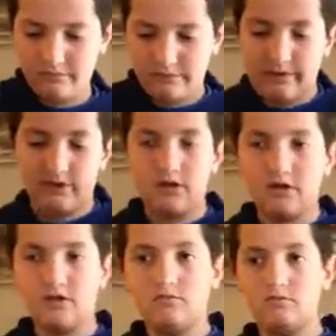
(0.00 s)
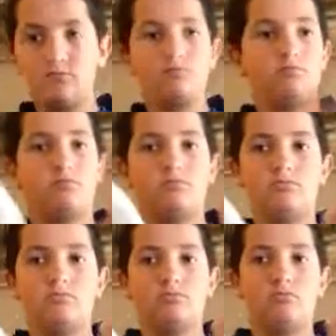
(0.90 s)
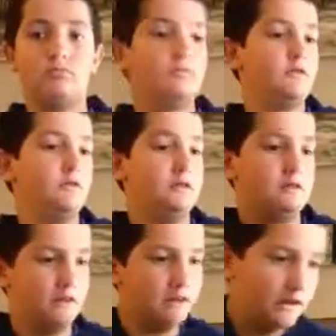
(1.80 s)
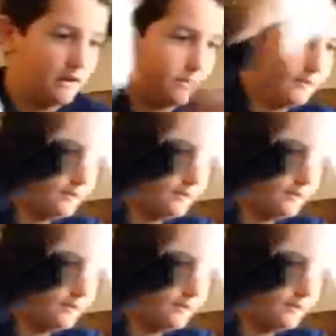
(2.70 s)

And then look, coin's still there.